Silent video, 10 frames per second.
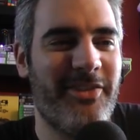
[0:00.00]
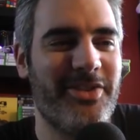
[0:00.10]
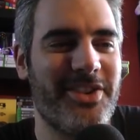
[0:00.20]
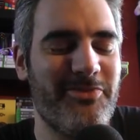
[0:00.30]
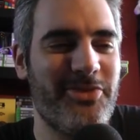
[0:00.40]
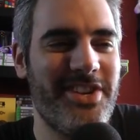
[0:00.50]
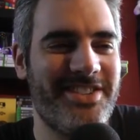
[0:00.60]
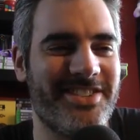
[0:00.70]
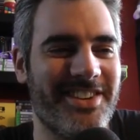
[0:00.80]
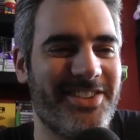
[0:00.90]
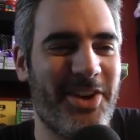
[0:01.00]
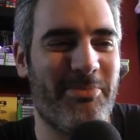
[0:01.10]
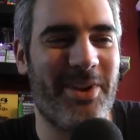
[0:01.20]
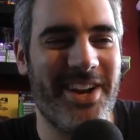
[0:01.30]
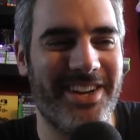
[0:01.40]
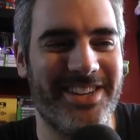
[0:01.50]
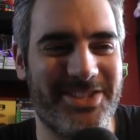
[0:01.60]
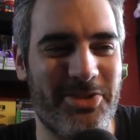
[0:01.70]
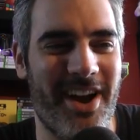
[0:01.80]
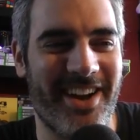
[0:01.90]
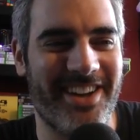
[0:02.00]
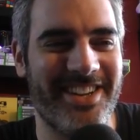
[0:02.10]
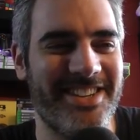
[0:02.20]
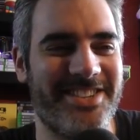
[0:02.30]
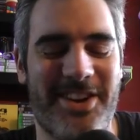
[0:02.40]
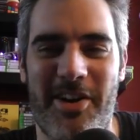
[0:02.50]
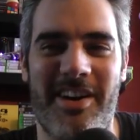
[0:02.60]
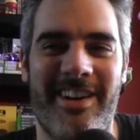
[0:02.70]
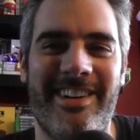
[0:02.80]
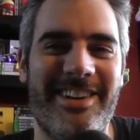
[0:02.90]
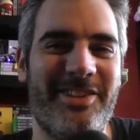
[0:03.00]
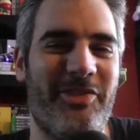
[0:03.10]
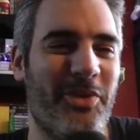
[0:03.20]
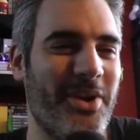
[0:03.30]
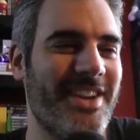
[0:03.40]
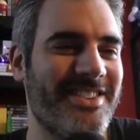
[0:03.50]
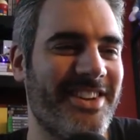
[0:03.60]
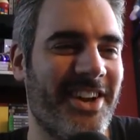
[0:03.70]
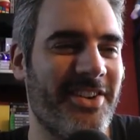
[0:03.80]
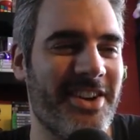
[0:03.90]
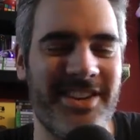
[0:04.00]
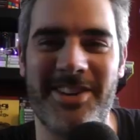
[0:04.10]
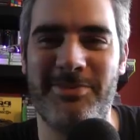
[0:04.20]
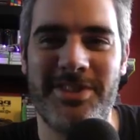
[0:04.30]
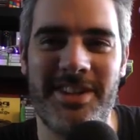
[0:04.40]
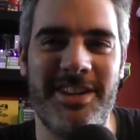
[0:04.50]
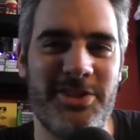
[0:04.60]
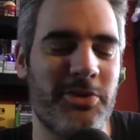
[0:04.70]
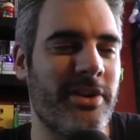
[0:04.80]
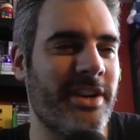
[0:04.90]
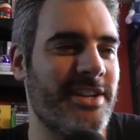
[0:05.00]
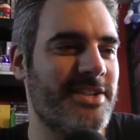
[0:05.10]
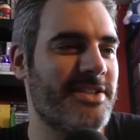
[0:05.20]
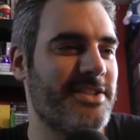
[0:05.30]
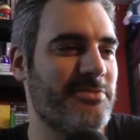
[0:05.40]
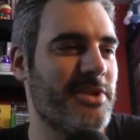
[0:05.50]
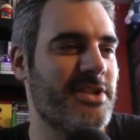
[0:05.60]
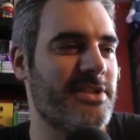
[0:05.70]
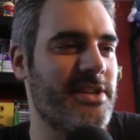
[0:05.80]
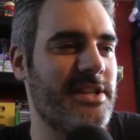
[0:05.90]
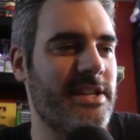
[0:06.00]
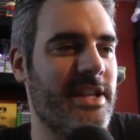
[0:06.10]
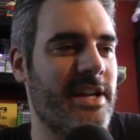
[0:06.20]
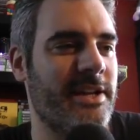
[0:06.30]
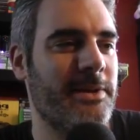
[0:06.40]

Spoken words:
For some reason, I started playing this track in this car 4 years ago, and yet I'm still enjoying it just as much as I did then.